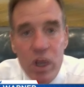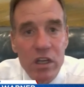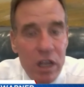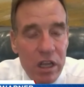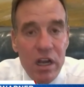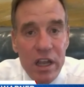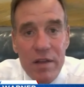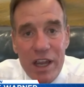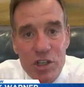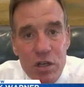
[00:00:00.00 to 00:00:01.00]
And then
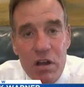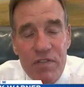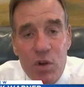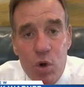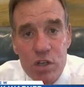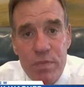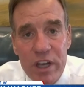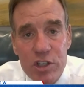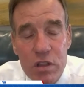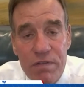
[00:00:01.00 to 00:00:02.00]
I, I should, of course,
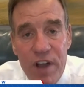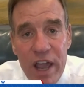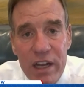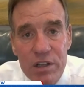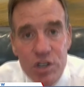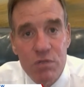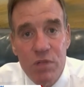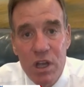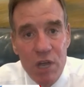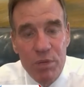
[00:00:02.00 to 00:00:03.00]
mention the final issue,
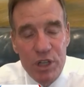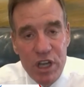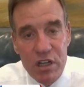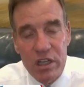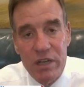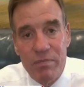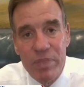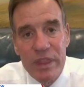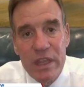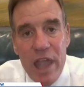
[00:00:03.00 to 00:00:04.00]
particularly
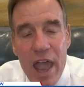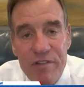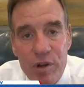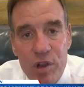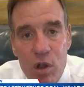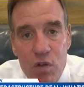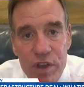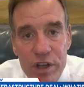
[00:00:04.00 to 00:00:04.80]
after COVID.